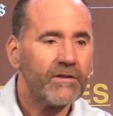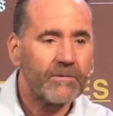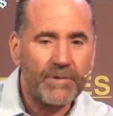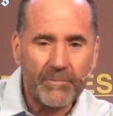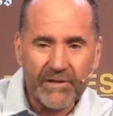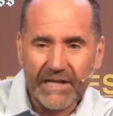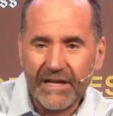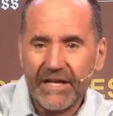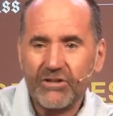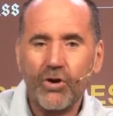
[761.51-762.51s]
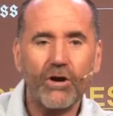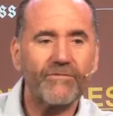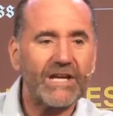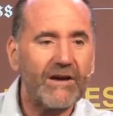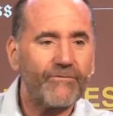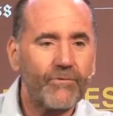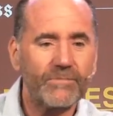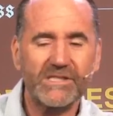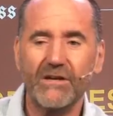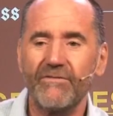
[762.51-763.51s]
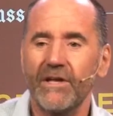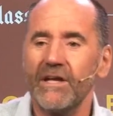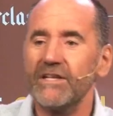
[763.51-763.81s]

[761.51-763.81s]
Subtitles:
the people that God carved out for himself.